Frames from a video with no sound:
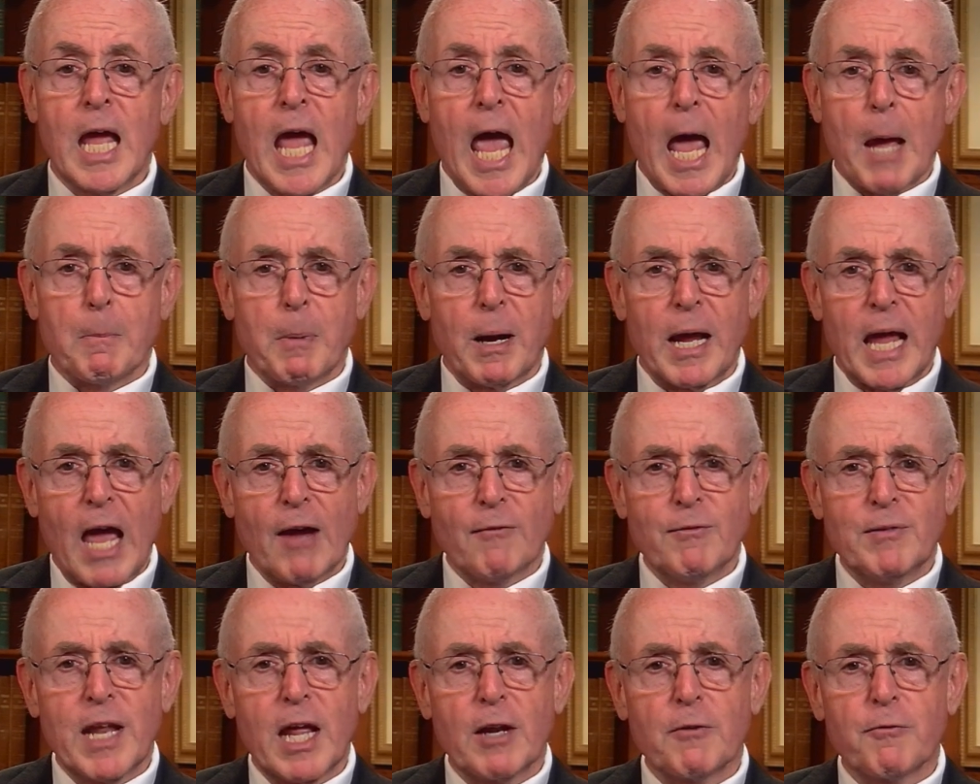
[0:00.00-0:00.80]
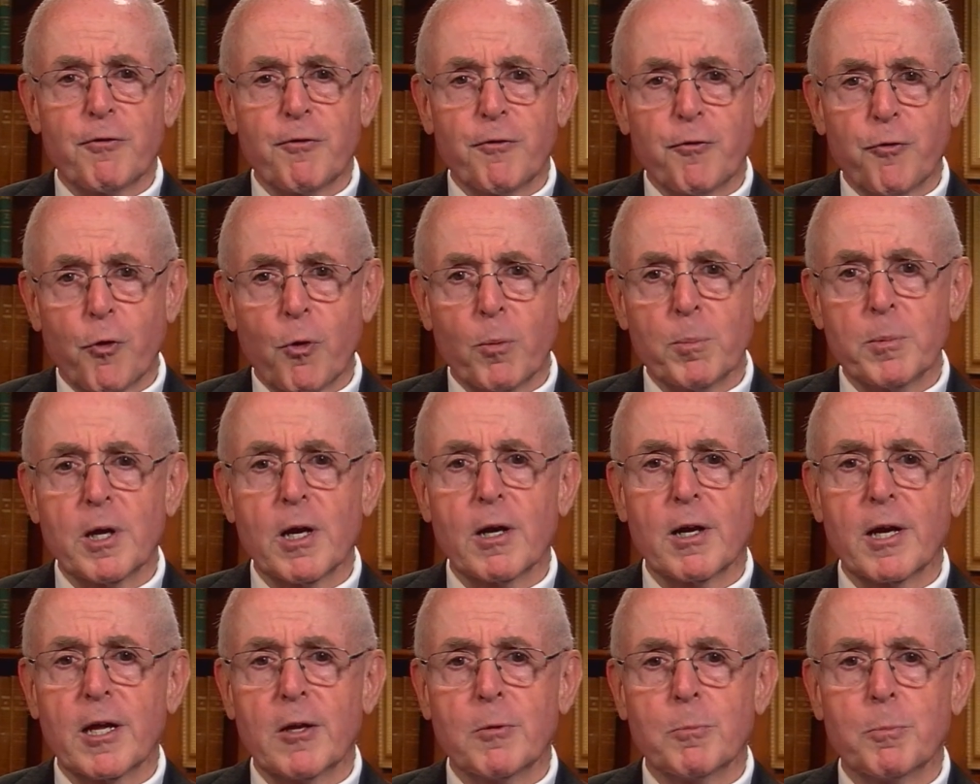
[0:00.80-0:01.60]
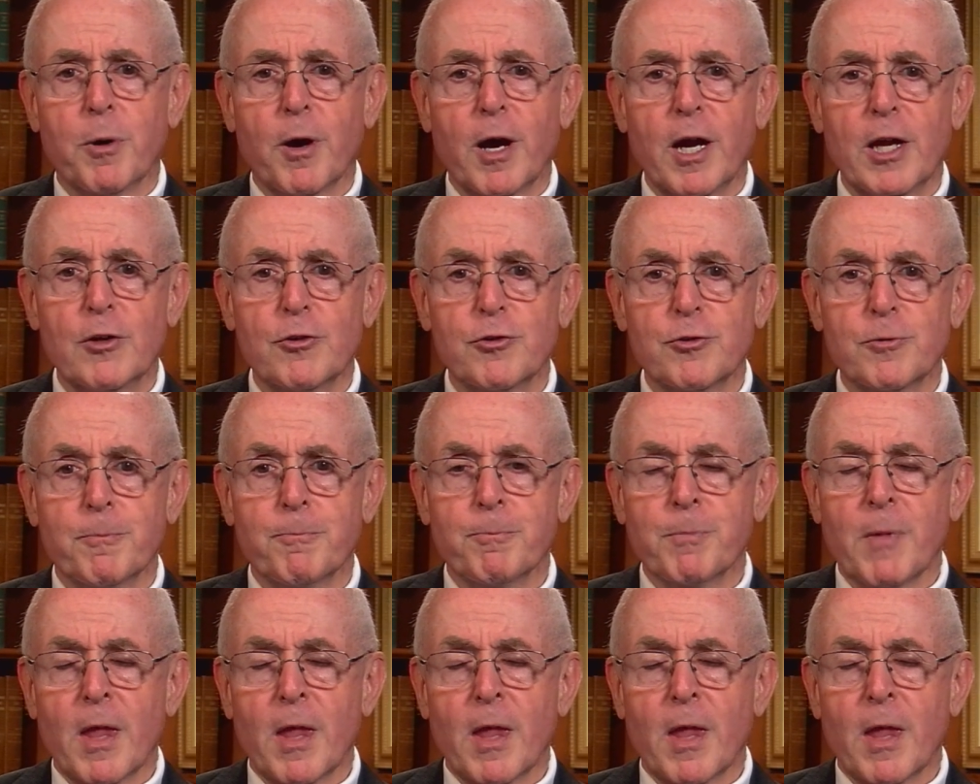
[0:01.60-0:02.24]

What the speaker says: And by having that formula in place,